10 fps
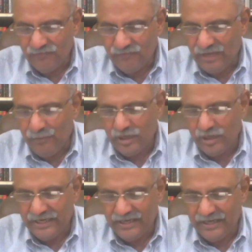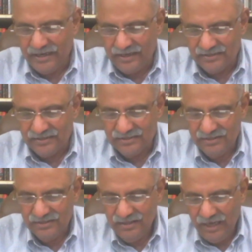democratic conduct
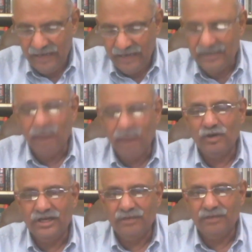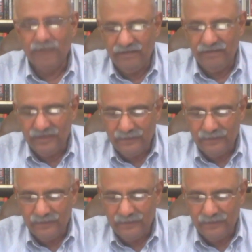and democratic behavior.